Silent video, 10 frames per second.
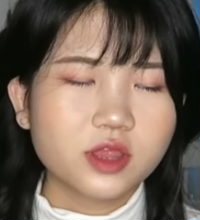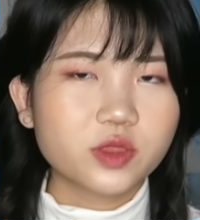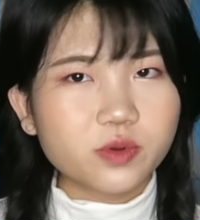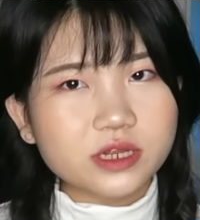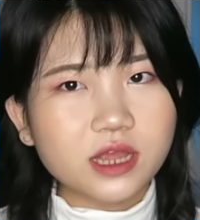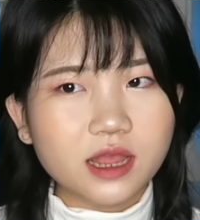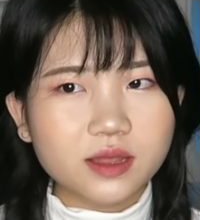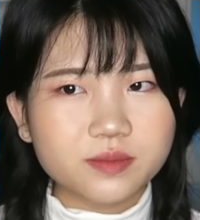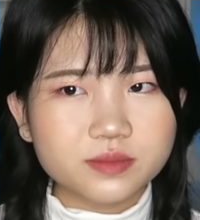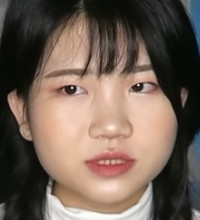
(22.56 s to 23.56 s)
3
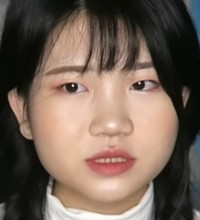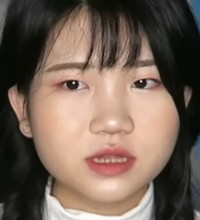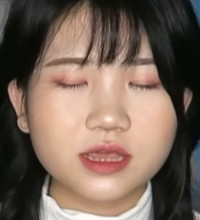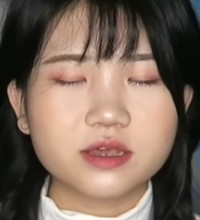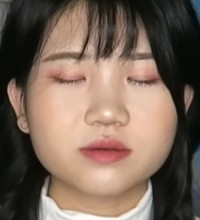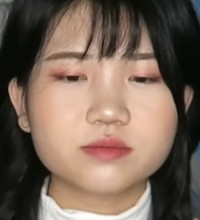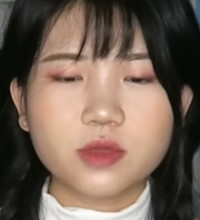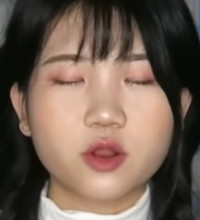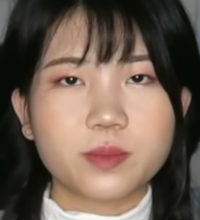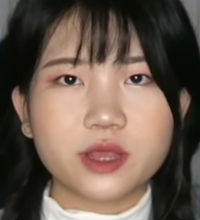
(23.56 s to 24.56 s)
times, like,
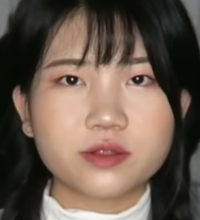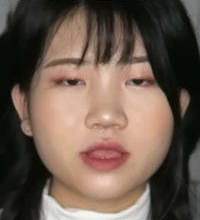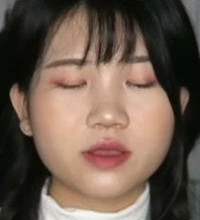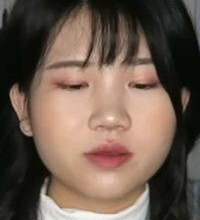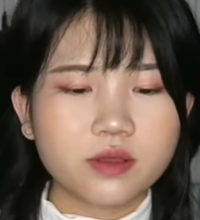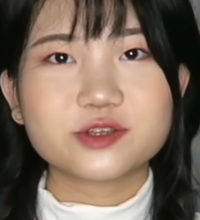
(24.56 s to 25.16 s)
our mail now.